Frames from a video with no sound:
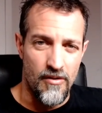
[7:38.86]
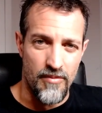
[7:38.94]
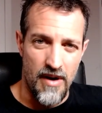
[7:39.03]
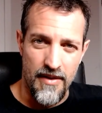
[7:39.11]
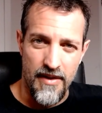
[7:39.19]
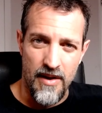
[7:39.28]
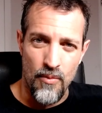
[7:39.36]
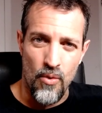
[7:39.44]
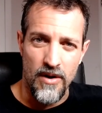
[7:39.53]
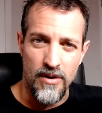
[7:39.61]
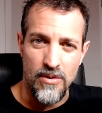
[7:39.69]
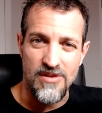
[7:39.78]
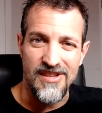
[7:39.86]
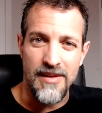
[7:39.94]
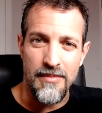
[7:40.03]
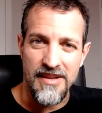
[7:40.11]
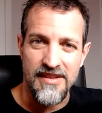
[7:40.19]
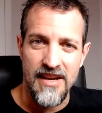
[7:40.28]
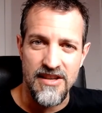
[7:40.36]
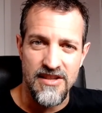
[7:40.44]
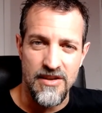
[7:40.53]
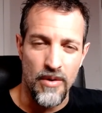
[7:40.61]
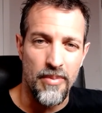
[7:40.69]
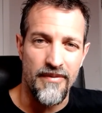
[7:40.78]
rather than one whose
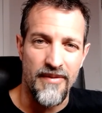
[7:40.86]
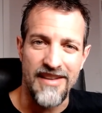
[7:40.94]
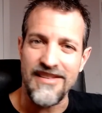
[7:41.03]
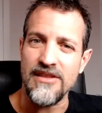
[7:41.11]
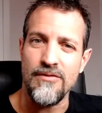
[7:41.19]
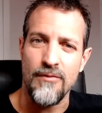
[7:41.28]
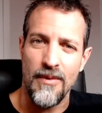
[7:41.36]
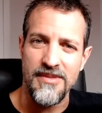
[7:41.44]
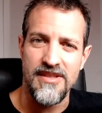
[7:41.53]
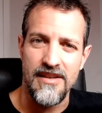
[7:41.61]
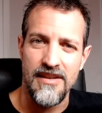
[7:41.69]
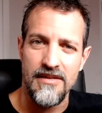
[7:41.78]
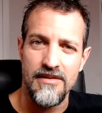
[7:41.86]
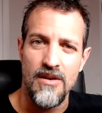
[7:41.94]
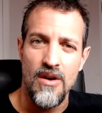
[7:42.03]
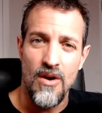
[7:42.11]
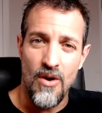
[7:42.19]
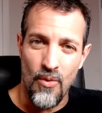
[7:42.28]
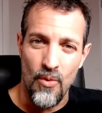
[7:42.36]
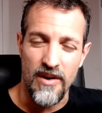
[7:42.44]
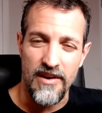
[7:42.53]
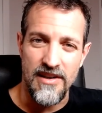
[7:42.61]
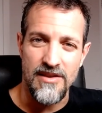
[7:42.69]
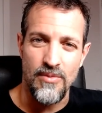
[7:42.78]
limitation would prevent us from seeing
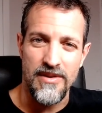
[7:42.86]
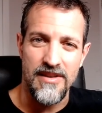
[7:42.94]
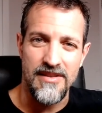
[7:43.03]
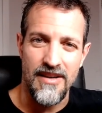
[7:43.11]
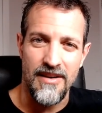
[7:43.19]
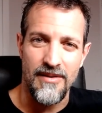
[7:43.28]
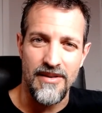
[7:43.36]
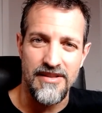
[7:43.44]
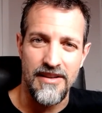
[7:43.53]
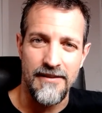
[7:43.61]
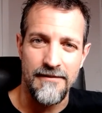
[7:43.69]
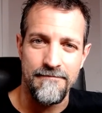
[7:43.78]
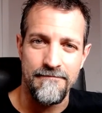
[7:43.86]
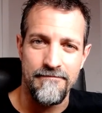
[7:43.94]
what it is we desire to see.